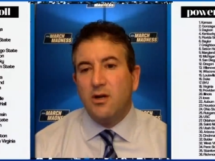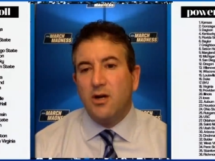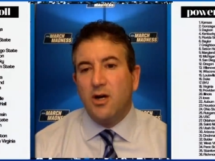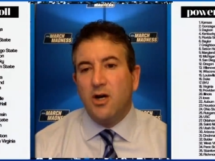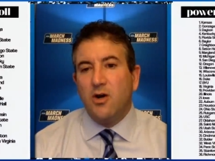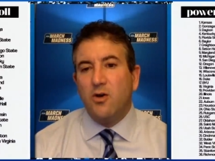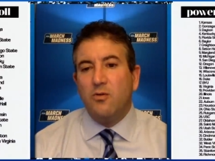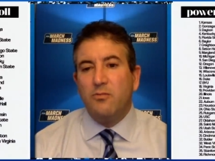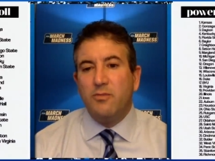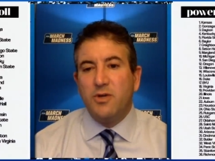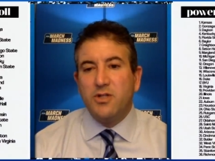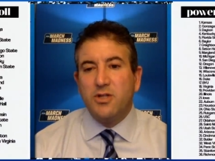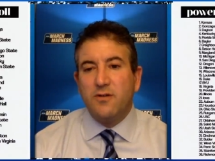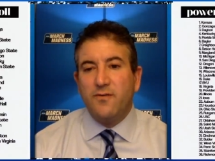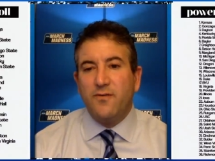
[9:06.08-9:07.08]
Oh,
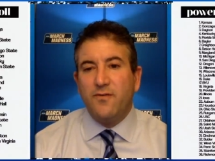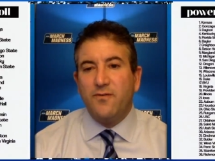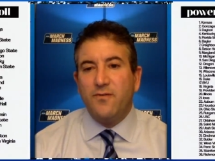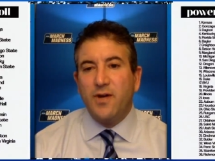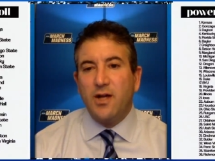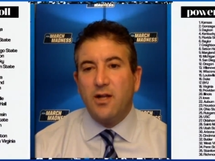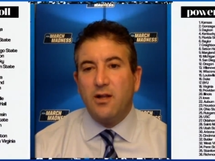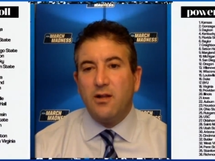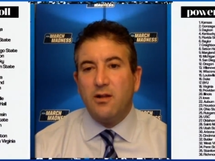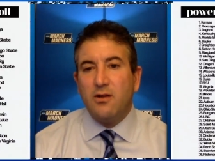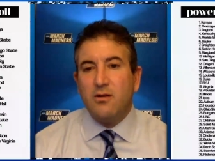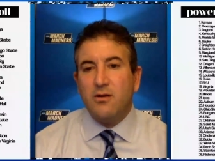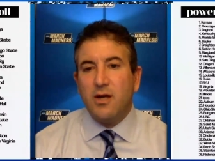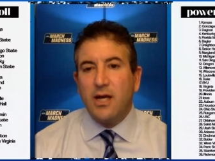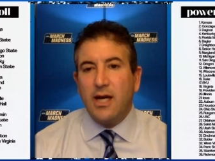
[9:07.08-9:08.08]
Michigan fell
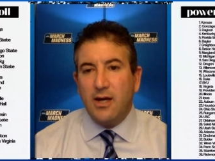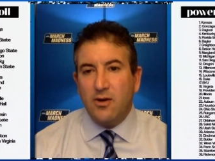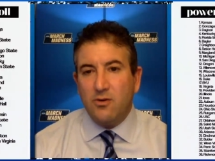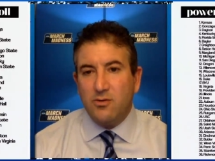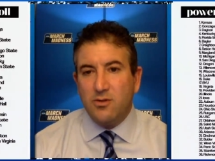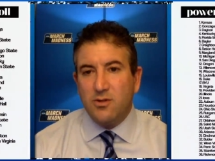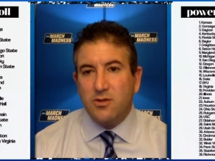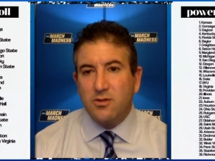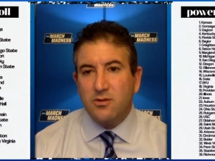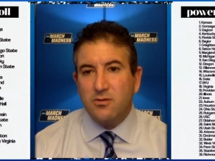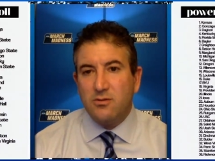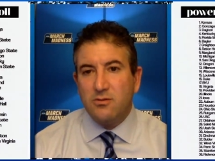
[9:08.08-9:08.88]
out,